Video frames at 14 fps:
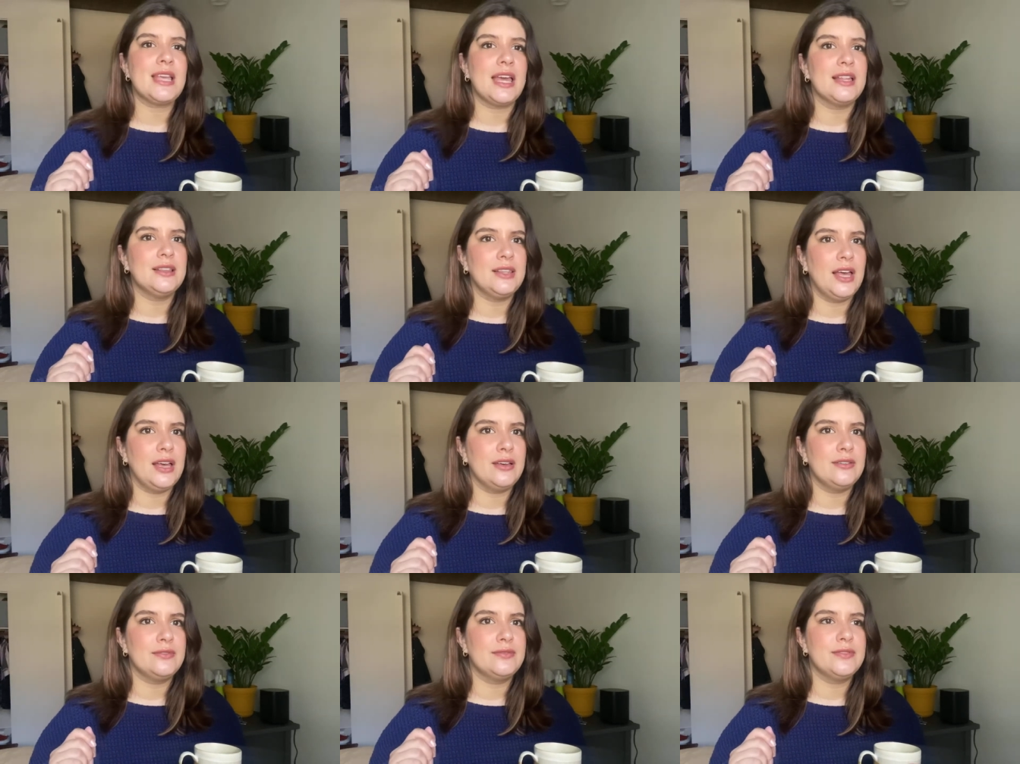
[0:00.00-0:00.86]
I
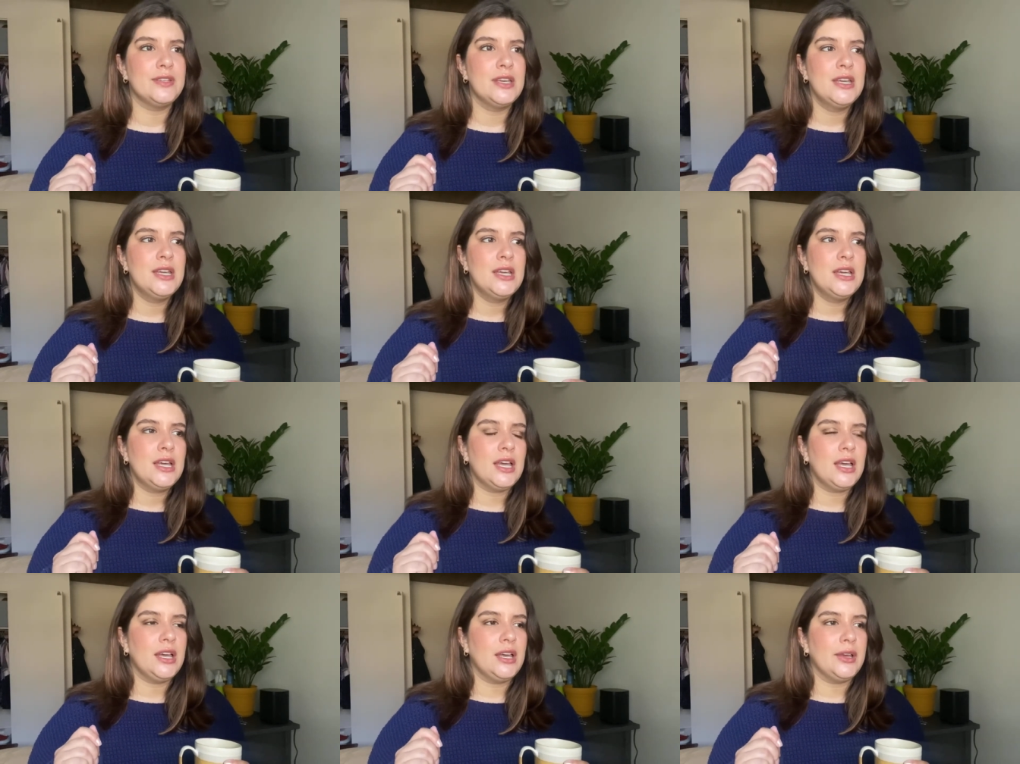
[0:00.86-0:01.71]
loved,
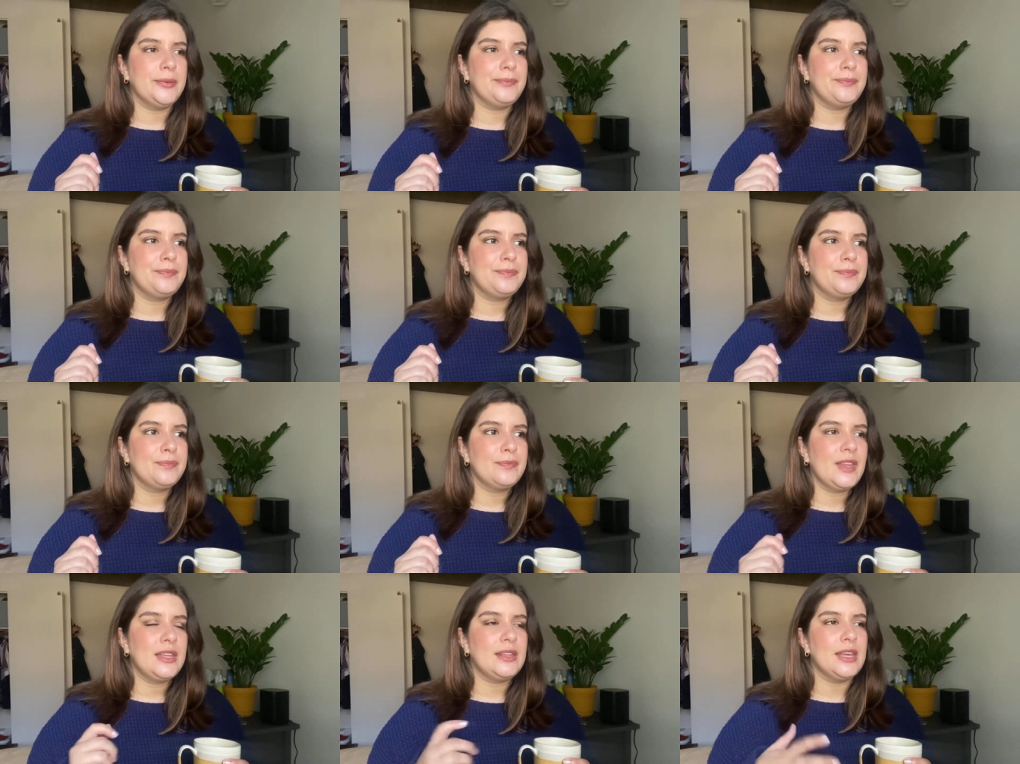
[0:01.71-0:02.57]
um,
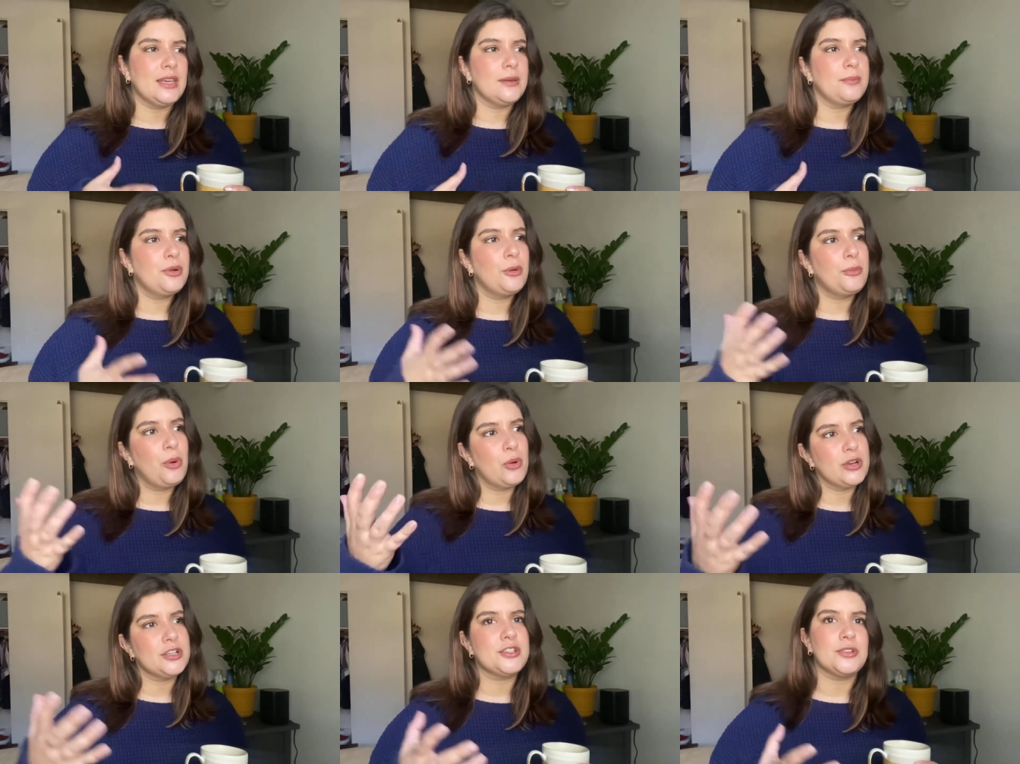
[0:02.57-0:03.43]
like
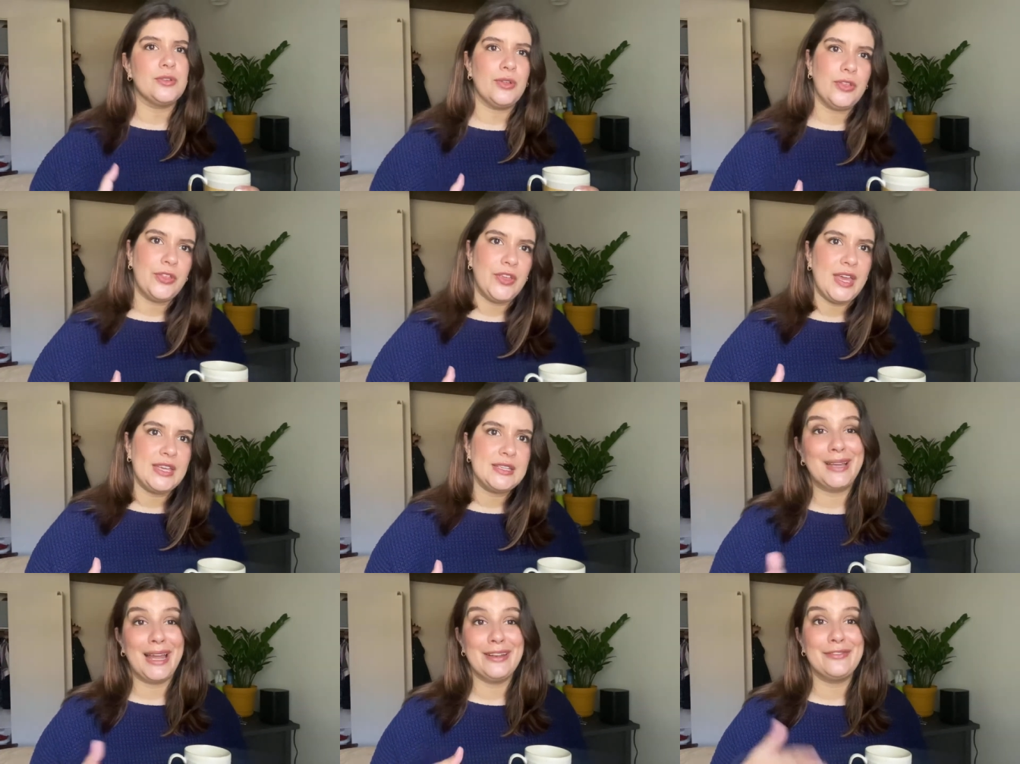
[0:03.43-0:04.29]
proportional
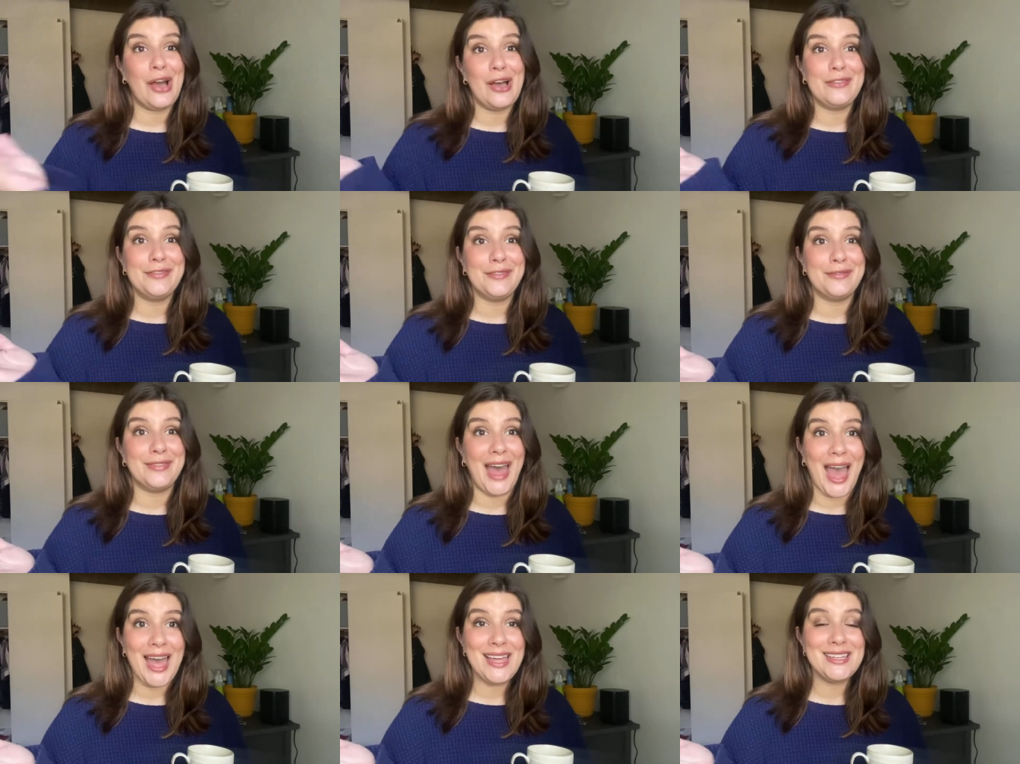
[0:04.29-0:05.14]
things. Kind of off of
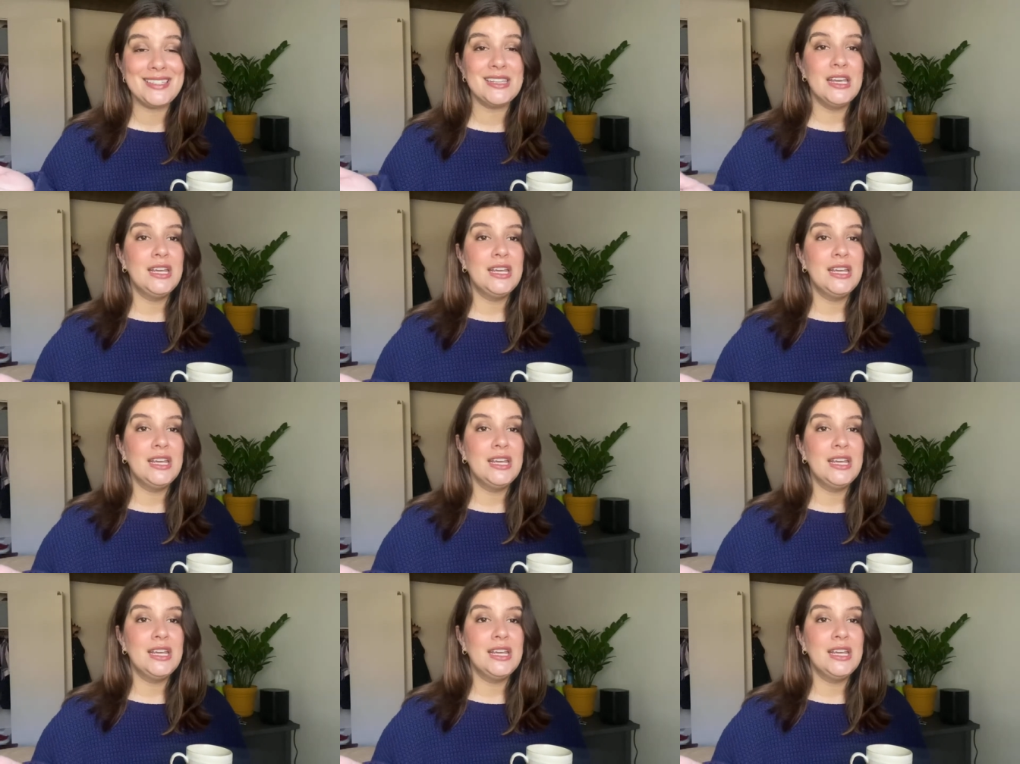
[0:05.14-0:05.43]
that,